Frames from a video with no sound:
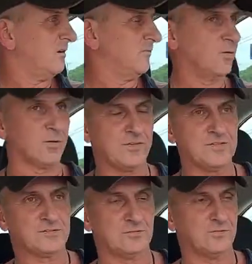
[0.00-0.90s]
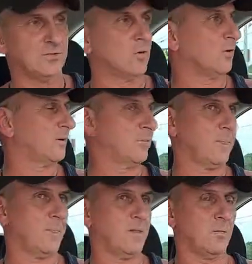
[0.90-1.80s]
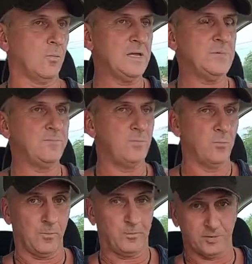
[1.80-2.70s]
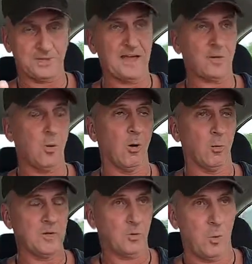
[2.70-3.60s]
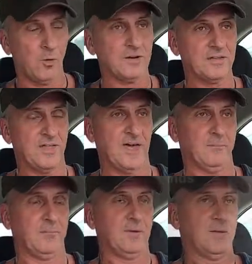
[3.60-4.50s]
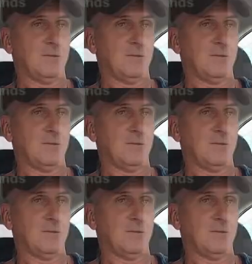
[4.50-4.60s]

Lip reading: of northeastern New York, we put that quote, we quoted them